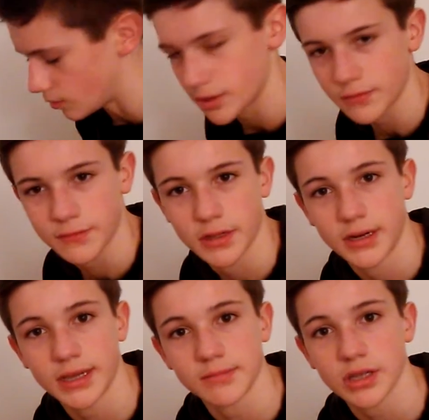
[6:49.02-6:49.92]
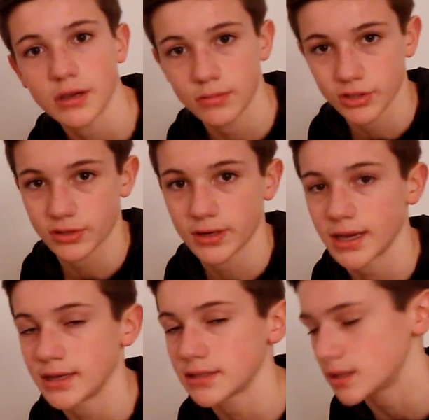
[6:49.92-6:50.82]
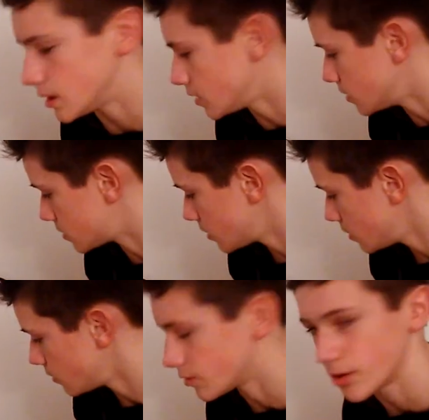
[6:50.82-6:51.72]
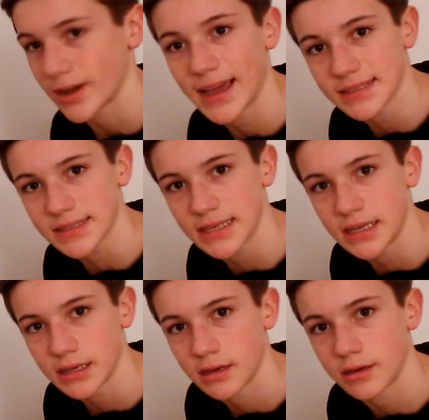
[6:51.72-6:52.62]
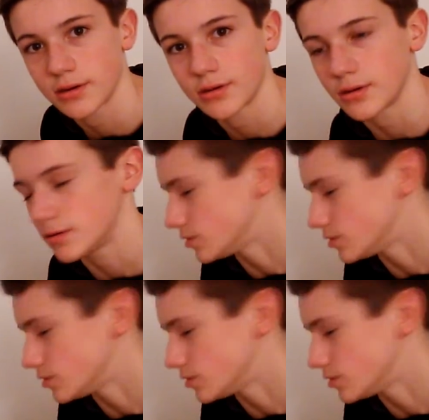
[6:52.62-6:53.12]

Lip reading: all of the names. Moskokansky is Kochansky. I don't know how